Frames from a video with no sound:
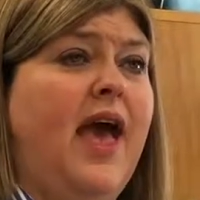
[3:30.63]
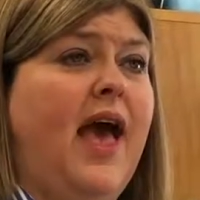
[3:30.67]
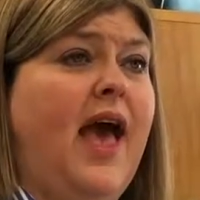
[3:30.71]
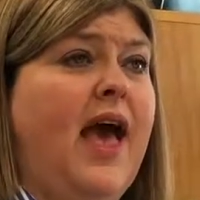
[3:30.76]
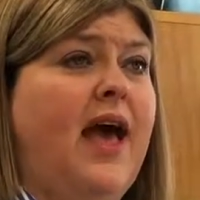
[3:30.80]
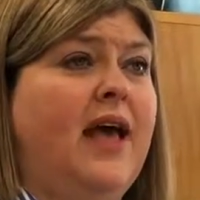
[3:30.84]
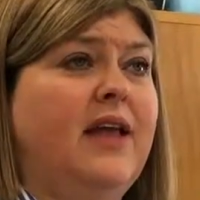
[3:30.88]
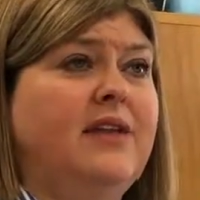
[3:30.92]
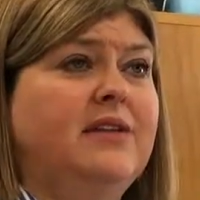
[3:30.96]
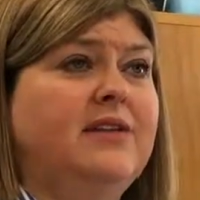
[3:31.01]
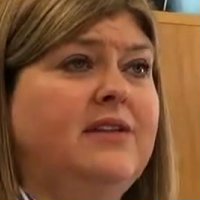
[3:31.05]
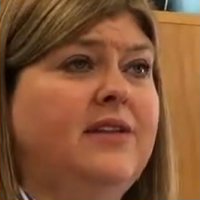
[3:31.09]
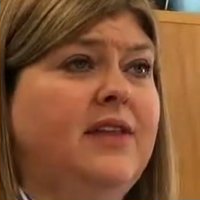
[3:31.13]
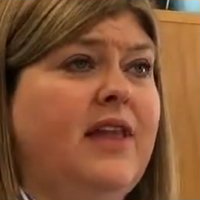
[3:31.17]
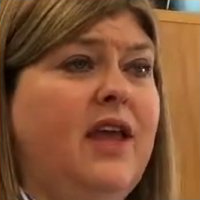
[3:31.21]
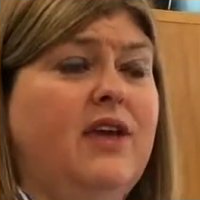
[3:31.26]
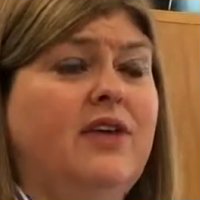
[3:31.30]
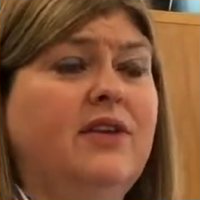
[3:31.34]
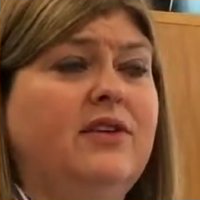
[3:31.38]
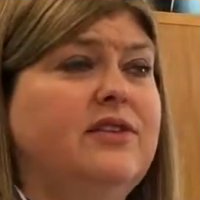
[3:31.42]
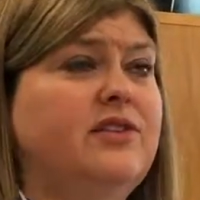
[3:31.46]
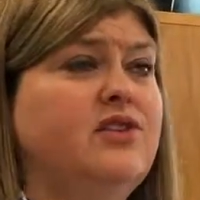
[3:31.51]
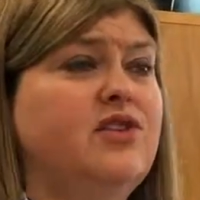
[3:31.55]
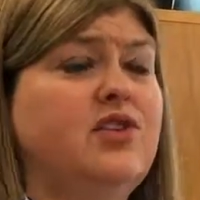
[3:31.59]
and they
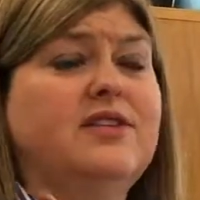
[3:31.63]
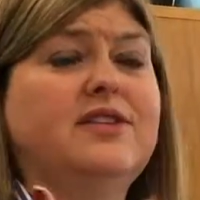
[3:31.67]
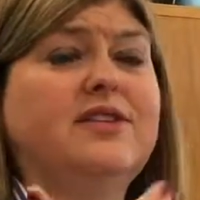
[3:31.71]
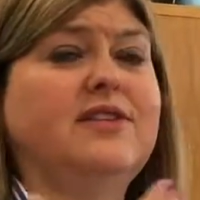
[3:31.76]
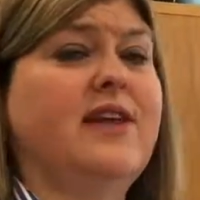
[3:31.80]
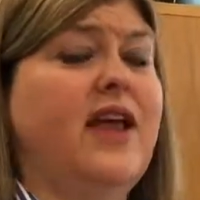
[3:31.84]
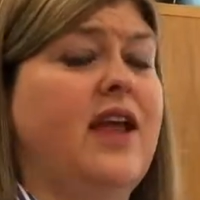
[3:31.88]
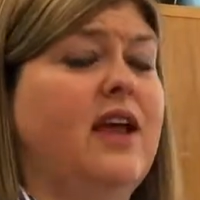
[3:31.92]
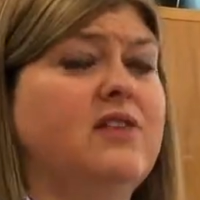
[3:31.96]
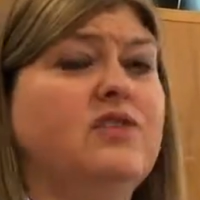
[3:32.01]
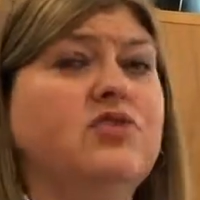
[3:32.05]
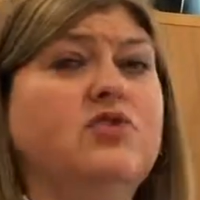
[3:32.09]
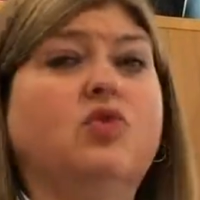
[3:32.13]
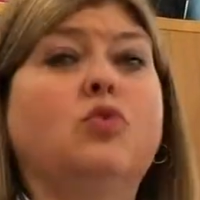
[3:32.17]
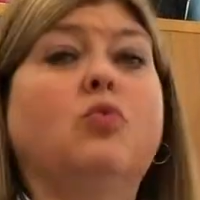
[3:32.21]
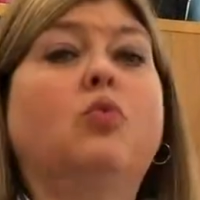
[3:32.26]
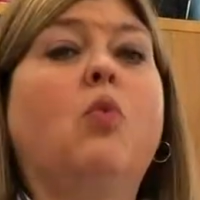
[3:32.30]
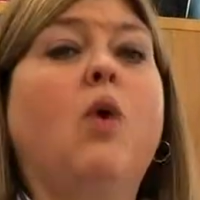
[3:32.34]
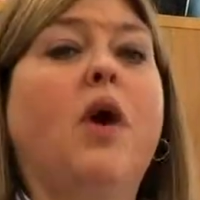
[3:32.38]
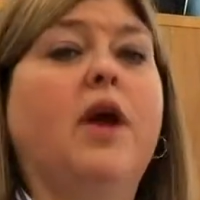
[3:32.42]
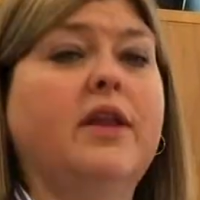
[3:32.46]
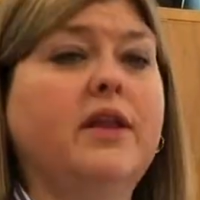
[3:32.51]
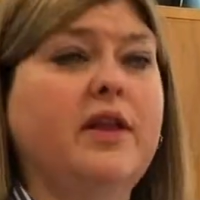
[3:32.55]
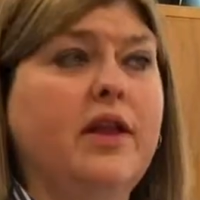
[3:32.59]
could just answer
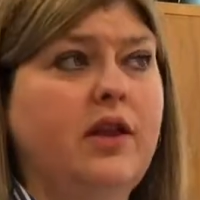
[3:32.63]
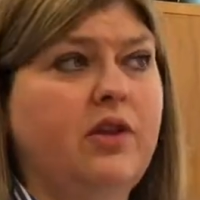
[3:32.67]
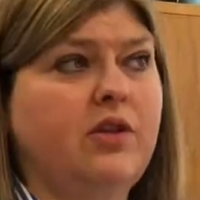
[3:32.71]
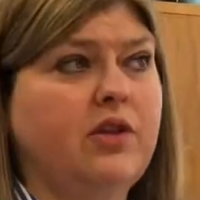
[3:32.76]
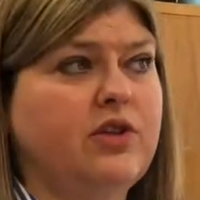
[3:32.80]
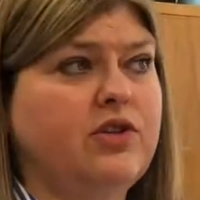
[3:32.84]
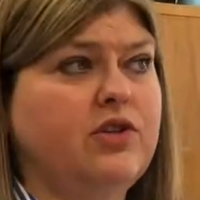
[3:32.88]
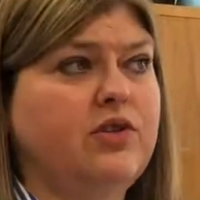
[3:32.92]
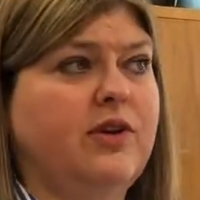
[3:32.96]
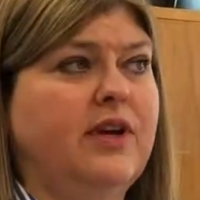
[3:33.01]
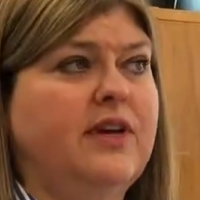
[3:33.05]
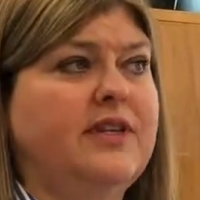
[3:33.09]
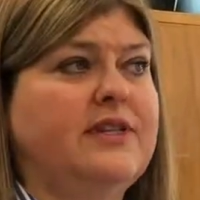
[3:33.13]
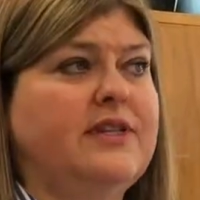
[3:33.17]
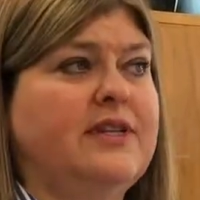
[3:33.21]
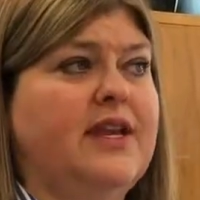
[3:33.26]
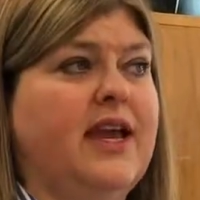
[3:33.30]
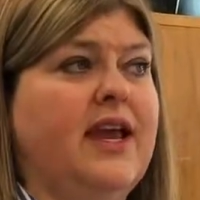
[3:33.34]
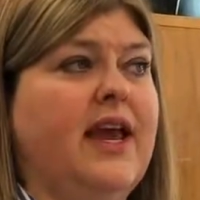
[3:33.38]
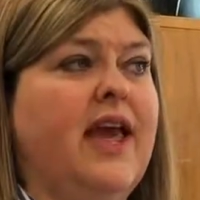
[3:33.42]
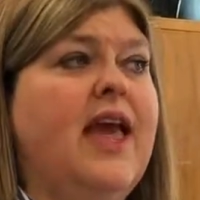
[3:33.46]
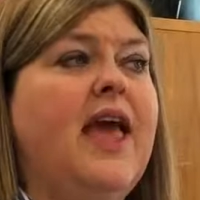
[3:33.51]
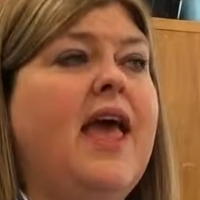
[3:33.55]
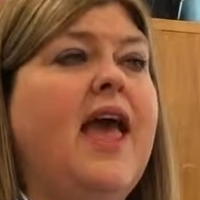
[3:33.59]
1
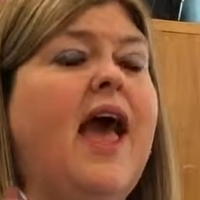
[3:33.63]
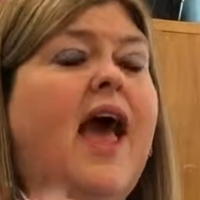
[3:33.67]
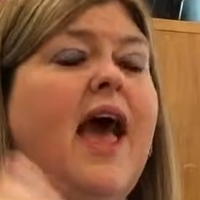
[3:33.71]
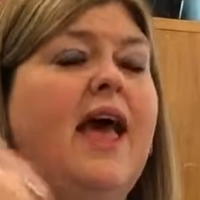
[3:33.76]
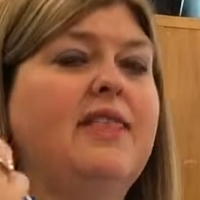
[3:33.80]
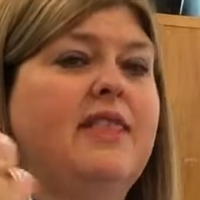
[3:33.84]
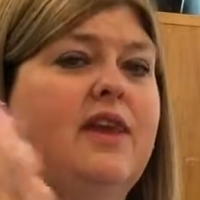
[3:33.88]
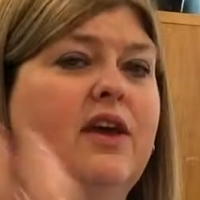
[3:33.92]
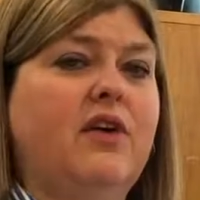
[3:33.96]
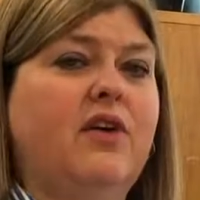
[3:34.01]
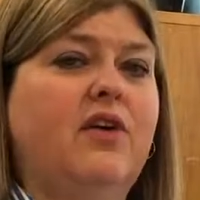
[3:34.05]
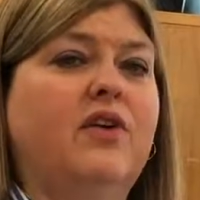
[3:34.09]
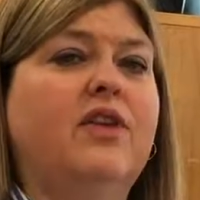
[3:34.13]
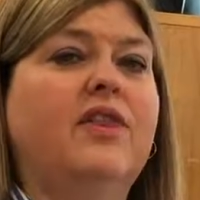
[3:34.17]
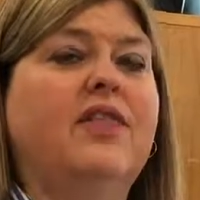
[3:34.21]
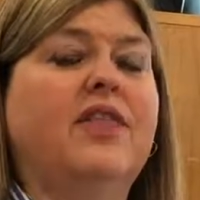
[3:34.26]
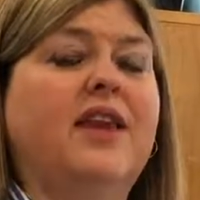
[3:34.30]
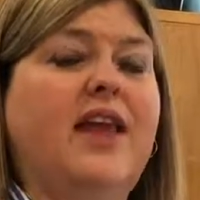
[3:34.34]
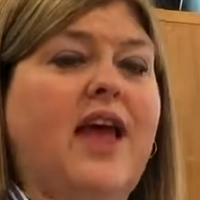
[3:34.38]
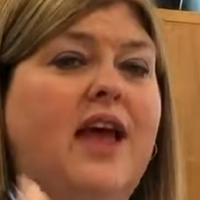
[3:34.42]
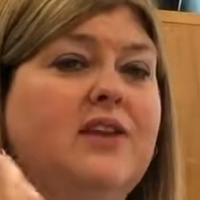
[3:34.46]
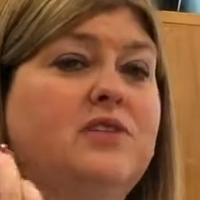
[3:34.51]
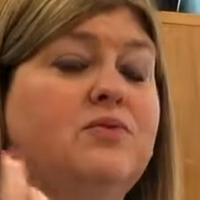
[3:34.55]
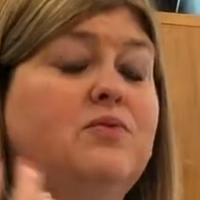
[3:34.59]
characteristic and then go to the
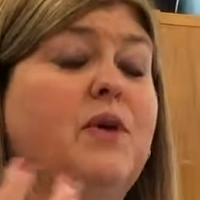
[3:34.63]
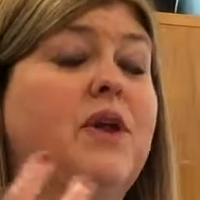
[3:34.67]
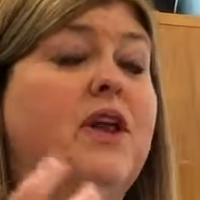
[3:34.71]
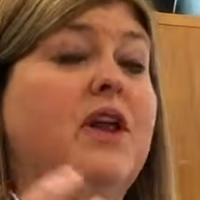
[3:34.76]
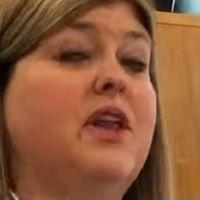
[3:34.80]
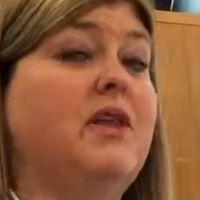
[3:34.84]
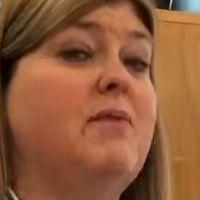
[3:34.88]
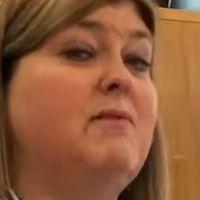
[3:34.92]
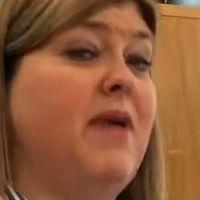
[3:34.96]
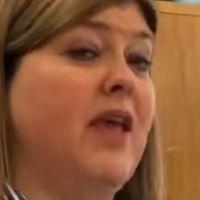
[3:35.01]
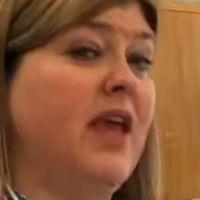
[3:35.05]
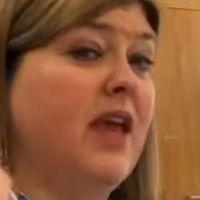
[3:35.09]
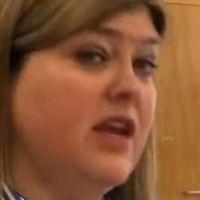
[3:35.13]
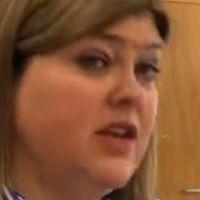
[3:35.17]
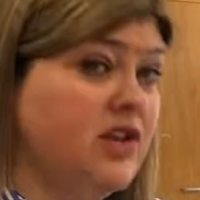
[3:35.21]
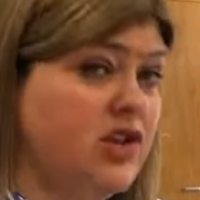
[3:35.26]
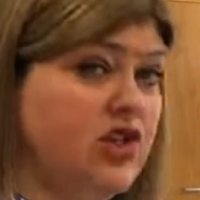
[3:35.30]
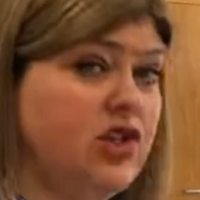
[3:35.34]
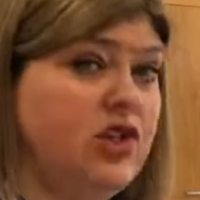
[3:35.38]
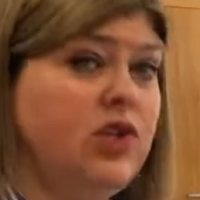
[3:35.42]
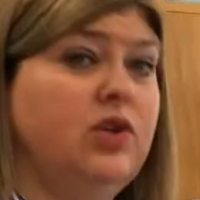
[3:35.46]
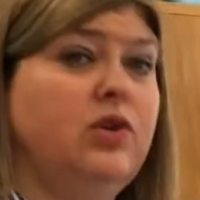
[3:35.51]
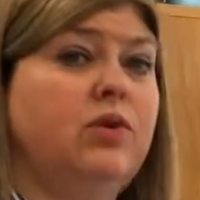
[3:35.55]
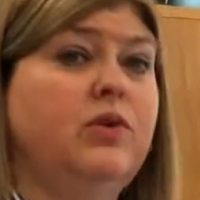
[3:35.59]
next one and make it
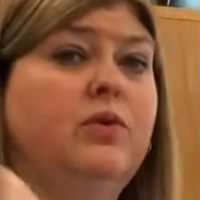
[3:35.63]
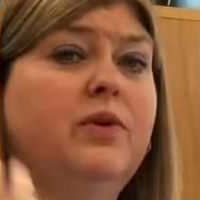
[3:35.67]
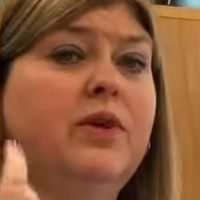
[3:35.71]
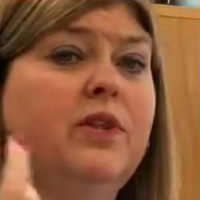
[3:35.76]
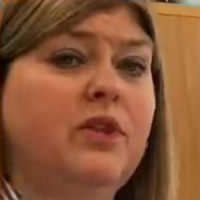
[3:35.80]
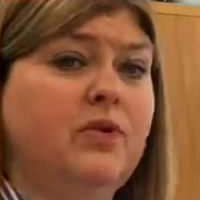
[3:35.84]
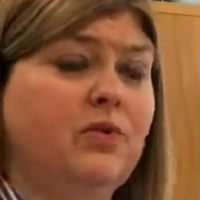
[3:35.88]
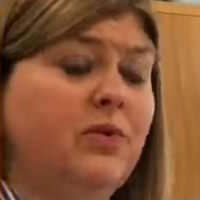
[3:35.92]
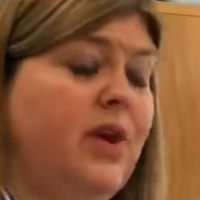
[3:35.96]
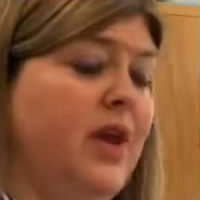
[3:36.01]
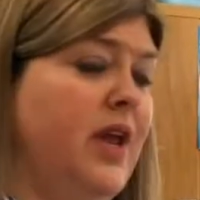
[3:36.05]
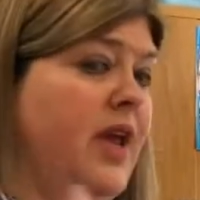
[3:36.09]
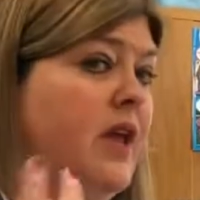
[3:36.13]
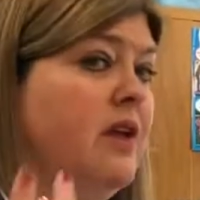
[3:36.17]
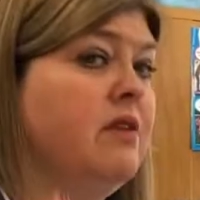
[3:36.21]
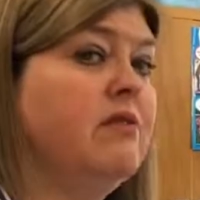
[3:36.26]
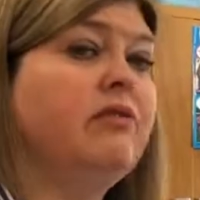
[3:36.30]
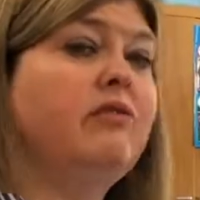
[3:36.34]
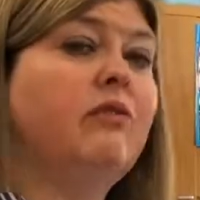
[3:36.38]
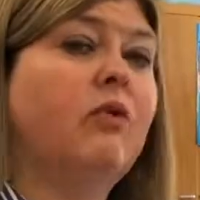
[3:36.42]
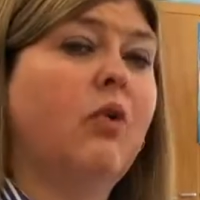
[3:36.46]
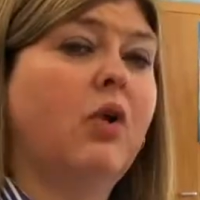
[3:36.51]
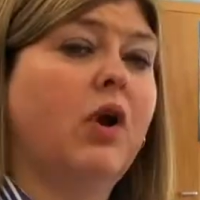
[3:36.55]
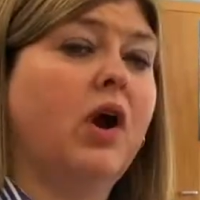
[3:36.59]
2 and 3 and
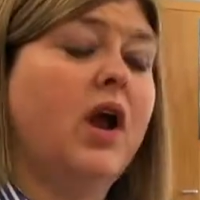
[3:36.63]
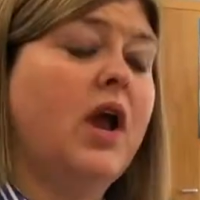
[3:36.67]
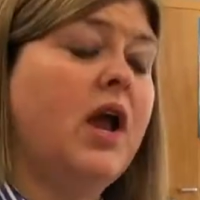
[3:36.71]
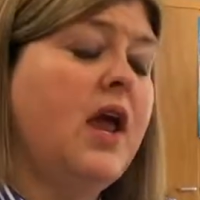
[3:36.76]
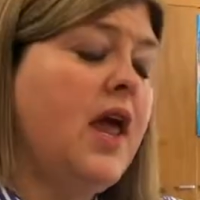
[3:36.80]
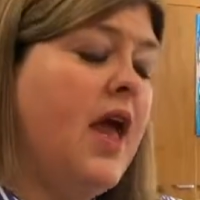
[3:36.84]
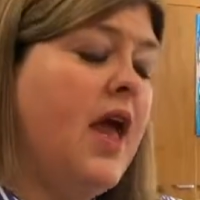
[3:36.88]
4.